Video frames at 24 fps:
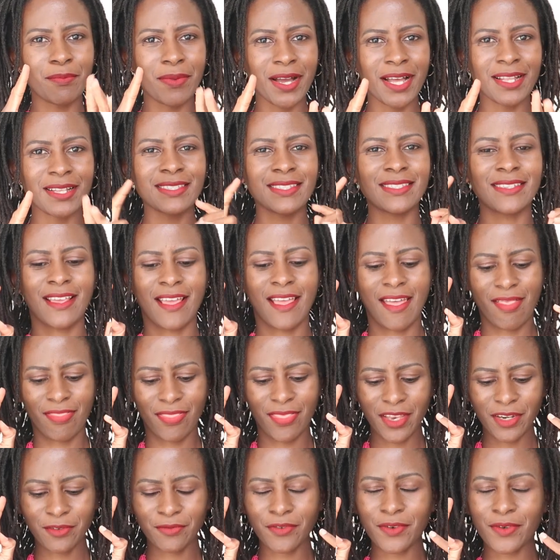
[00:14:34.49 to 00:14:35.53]
pants
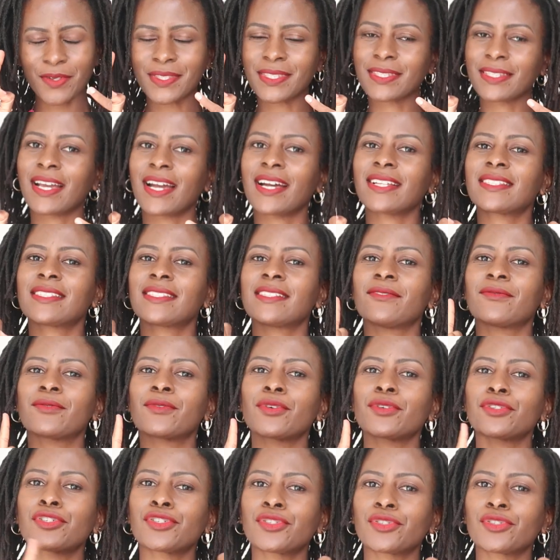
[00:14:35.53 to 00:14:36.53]
then for skirts they've got